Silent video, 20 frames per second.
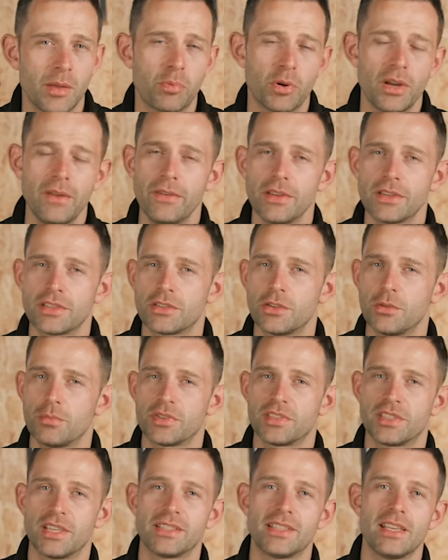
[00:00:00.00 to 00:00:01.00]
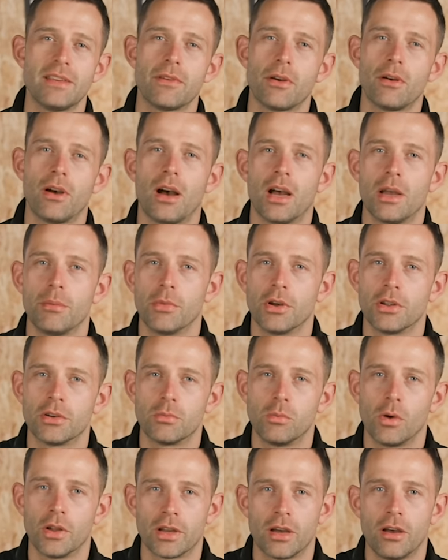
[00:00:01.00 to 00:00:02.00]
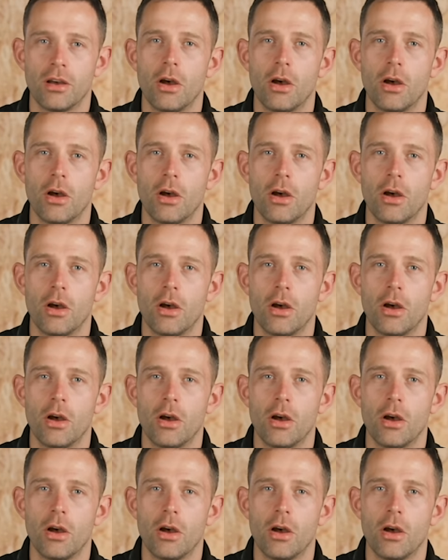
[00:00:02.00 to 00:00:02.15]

previous SuperSix Evo high mod won our